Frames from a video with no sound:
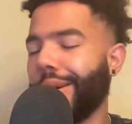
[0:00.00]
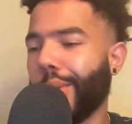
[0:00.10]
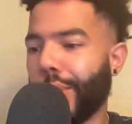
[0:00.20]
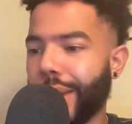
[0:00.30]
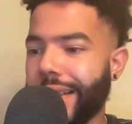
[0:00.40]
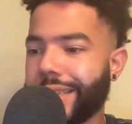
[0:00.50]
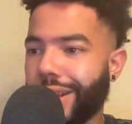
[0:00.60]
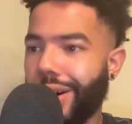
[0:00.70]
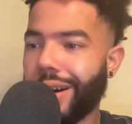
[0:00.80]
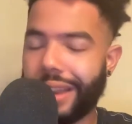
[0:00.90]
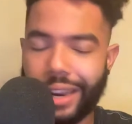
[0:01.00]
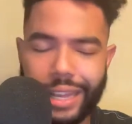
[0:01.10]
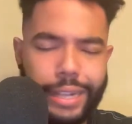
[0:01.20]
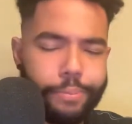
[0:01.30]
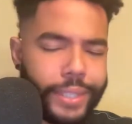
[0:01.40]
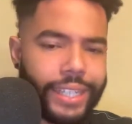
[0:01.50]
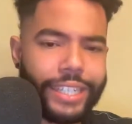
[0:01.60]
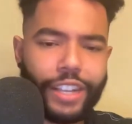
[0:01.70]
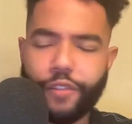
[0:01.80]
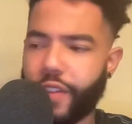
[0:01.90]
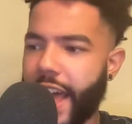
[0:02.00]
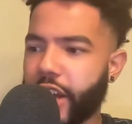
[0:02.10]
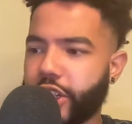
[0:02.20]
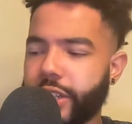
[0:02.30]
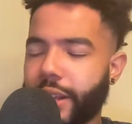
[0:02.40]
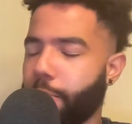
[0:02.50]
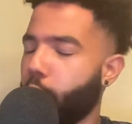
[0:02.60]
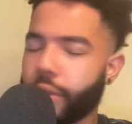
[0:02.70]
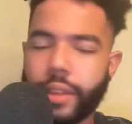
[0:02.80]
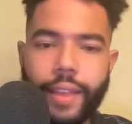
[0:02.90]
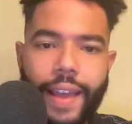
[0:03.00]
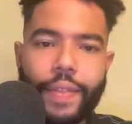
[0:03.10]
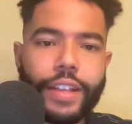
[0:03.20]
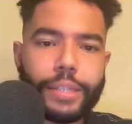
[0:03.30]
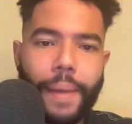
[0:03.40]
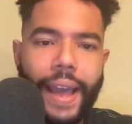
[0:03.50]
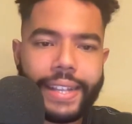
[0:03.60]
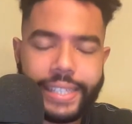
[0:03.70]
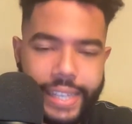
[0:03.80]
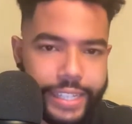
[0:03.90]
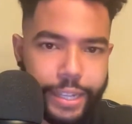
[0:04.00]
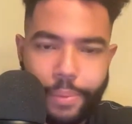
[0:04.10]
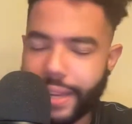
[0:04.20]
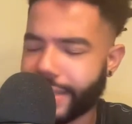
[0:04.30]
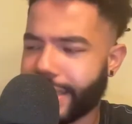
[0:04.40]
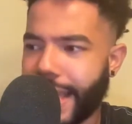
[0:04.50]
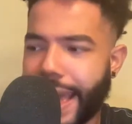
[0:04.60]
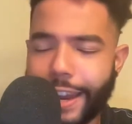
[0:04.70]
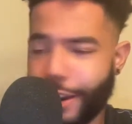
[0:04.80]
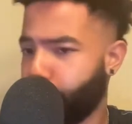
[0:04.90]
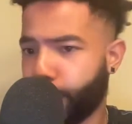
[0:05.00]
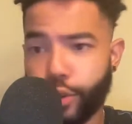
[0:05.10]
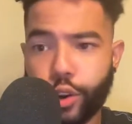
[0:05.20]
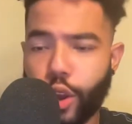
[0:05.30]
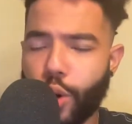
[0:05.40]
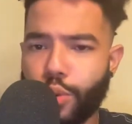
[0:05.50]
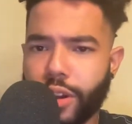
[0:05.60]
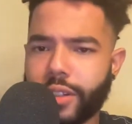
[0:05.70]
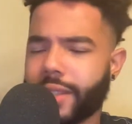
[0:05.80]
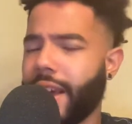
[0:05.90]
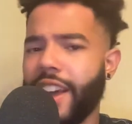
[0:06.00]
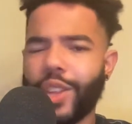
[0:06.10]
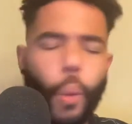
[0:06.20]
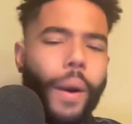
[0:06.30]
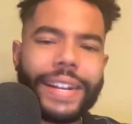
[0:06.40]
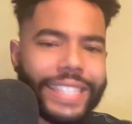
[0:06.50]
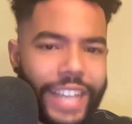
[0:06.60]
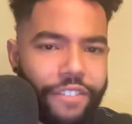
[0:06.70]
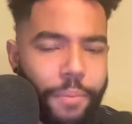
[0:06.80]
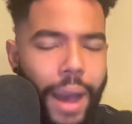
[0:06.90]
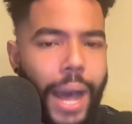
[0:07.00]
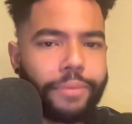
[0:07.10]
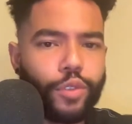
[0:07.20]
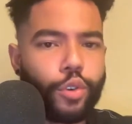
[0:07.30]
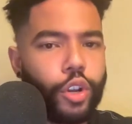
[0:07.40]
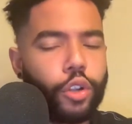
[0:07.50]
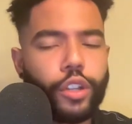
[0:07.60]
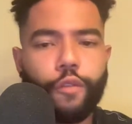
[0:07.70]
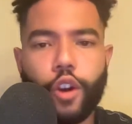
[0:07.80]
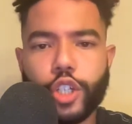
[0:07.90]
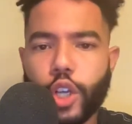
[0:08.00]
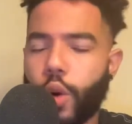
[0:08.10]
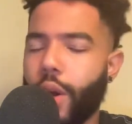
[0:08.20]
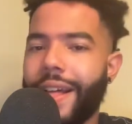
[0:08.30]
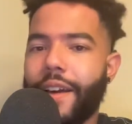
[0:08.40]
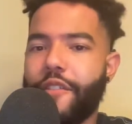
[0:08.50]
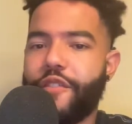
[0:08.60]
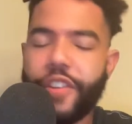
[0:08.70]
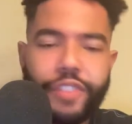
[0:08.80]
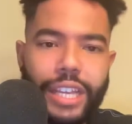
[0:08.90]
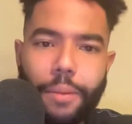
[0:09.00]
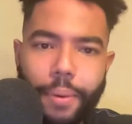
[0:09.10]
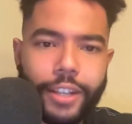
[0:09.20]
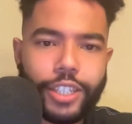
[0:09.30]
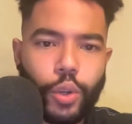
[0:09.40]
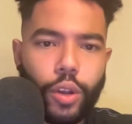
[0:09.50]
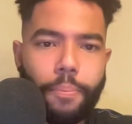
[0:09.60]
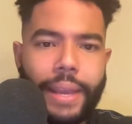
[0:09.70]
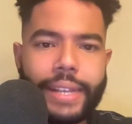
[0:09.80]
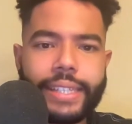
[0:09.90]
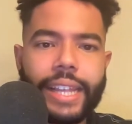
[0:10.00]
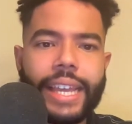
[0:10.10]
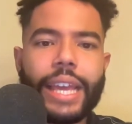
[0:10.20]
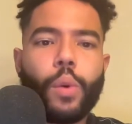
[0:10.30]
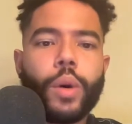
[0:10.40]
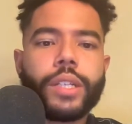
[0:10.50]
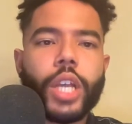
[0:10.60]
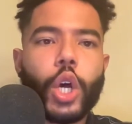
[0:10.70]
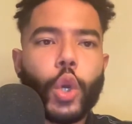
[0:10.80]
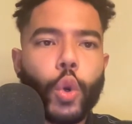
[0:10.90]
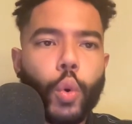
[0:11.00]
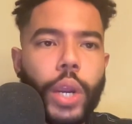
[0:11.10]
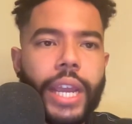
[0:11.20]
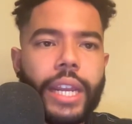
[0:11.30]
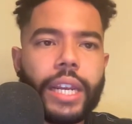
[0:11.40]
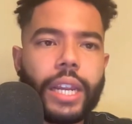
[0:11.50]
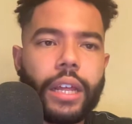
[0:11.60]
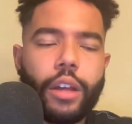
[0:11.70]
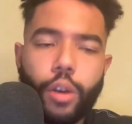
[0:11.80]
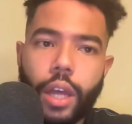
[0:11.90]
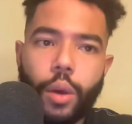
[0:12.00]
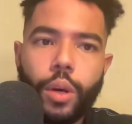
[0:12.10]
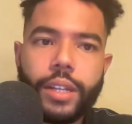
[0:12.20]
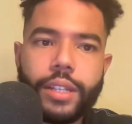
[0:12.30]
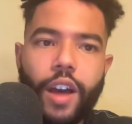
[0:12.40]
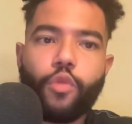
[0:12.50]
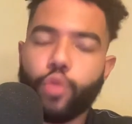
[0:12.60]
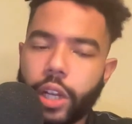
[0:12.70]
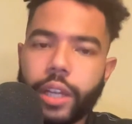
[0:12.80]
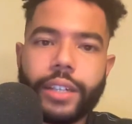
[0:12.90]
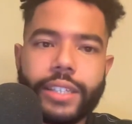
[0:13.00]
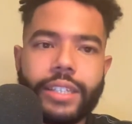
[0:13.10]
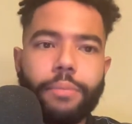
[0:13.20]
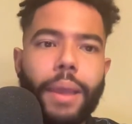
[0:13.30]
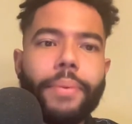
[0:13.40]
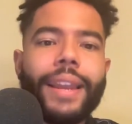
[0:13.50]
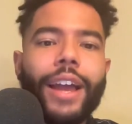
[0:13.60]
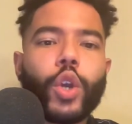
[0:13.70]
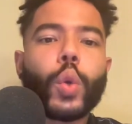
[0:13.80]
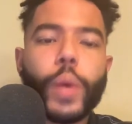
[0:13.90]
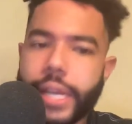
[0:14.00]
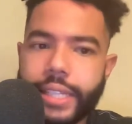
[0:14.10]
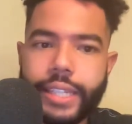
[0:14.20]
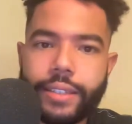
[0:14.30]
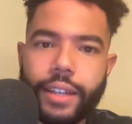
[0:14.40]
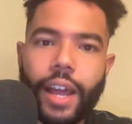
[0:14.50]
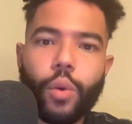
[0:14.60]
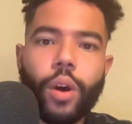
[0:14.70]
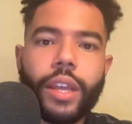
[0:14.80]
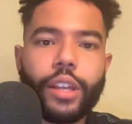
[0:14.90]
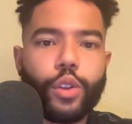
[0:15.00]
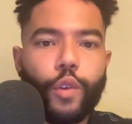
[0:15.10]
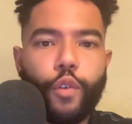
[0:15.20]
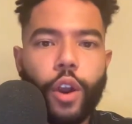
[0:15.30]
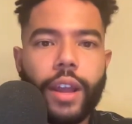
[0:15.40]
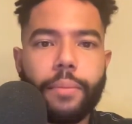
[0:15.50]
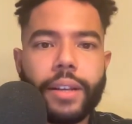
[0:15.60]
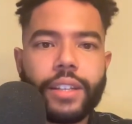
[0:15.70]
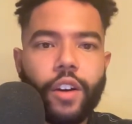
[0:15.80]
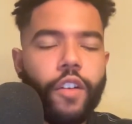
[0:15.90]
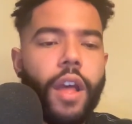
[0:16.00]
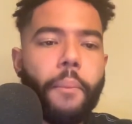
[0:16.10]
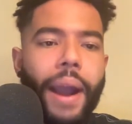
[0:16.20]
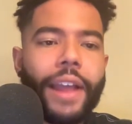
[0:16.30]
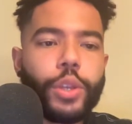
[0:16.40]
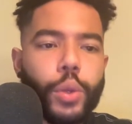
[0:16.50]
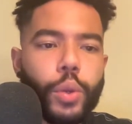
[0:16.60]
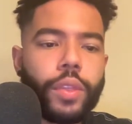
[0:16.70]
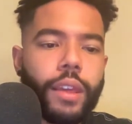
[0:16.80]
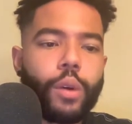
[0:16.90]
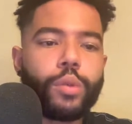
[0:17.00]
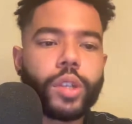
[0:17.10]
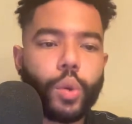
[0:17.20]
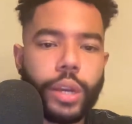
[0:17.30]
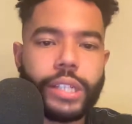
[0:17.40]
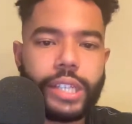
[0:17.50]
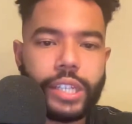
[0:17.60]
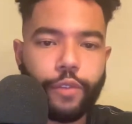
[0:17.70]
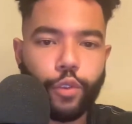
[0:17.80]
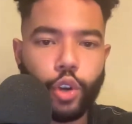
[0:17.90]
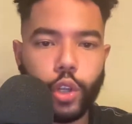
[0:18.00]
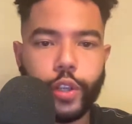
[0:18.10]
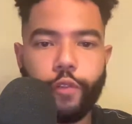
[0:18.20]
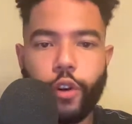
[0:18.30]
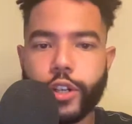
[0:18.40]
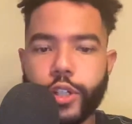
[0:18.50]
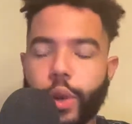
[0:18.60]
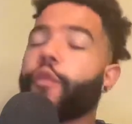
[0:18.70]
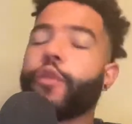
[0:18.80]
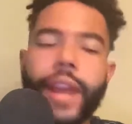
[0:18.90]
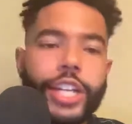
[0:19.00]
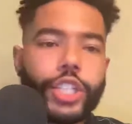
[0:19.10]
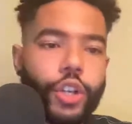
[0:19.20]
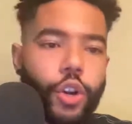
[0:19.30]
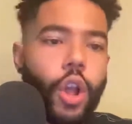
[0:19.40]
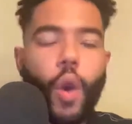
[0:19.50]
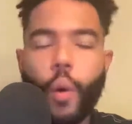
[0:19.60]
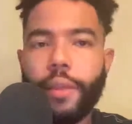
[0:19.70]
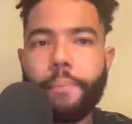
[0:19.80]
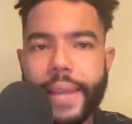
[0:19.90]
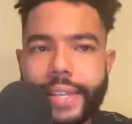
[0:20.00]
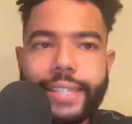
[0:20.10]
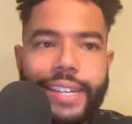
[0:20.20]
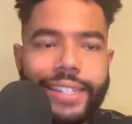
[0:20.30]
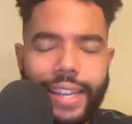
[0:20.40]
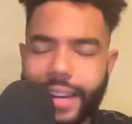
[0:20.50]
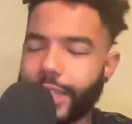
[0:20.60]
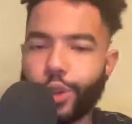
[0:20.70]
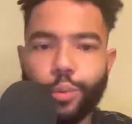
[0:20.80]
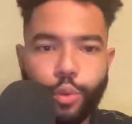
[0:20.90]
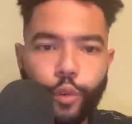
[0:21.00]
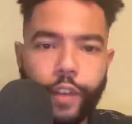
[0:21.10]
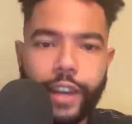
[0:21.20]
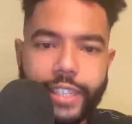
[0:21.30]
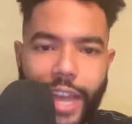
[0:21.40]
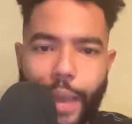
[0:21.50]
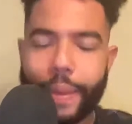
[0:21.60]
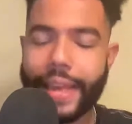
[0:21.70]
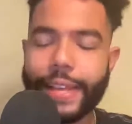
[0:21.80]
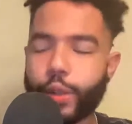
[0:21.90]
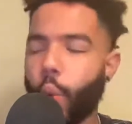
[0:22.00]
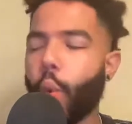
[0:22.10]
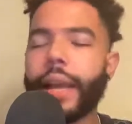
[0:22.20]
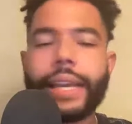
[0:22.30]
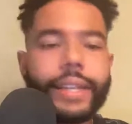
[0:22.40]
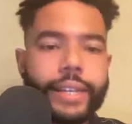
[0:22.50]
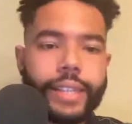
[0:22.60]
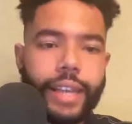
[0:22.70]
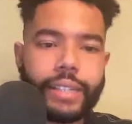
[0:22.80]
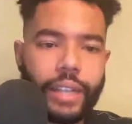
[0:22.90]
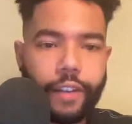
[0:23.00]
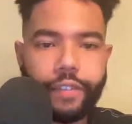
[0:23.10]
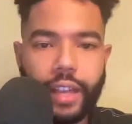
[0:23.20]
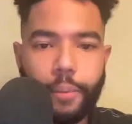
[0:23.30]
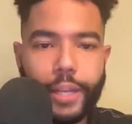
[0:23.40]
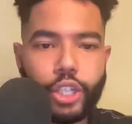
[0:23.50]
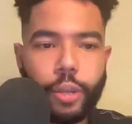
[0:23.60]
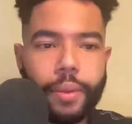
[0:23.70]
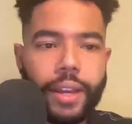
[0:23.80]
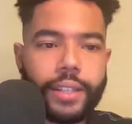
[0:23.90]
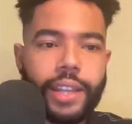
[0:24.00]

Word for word: we saw glimpses and flashes and more than that this past season because he had near 30 home runs, 27 bombs for Dalton Varsho, 15 plus stolen bases. Like it was a great it, was a really good season. Maybe not a great season. I don't want to get too far ahead of myself, but I do think it was a great season for Dalton Varsho. for next year, one of the biggest things they needs to improve in his game is what he does against left-handed pitching. Because